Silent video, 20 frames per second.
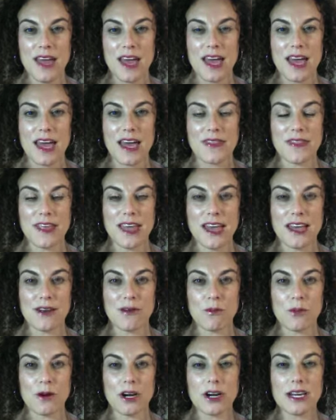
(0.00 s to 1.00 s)
And
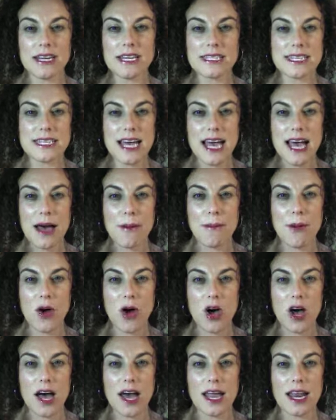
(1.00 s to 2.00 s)
then we're going to tap
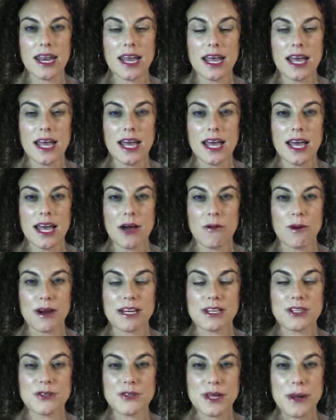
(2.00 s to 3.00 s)
on, we're
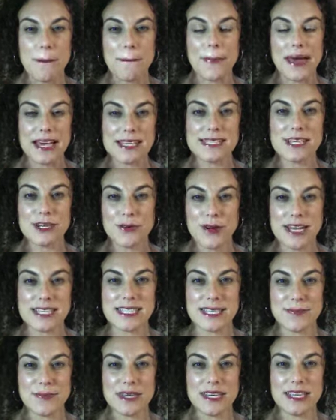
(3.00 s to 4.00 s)
going to do the basic
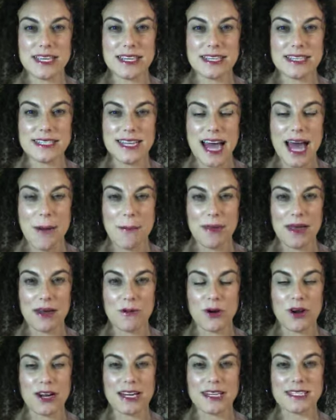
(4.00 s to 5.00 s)
recipe tapping.
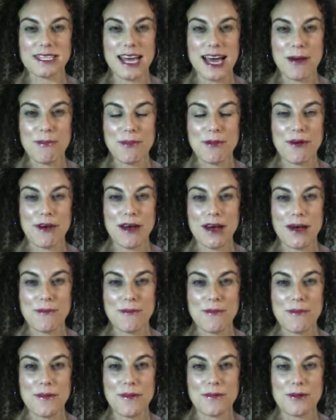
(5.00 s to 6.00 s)
We're going to tap,
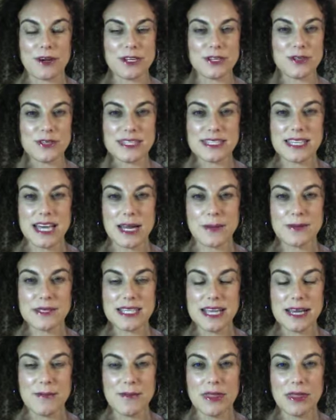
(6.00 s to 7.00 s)
we're going to do the setup
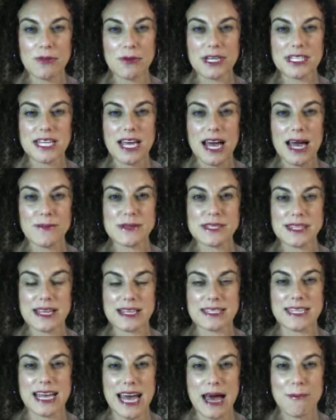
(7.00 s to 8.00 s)
statement 3 times and
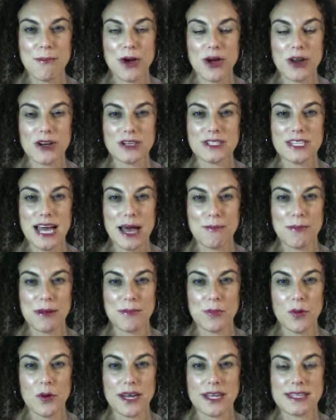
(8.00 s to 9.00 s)
then tap on our tapping
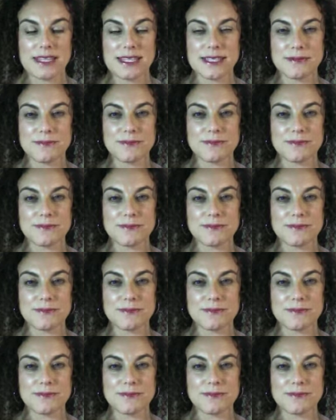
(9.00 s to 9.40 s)
points